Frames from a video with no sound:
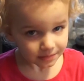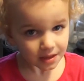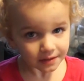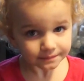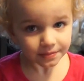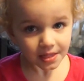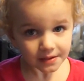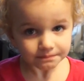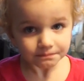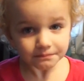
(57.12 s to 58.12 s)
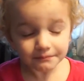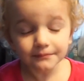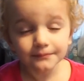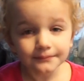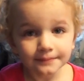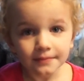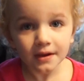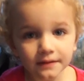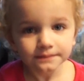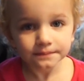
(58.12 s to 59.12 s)
lemon with us? Uh-huh.
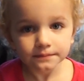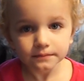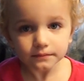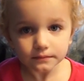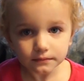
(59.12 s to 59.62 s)
Okay, you can bring it.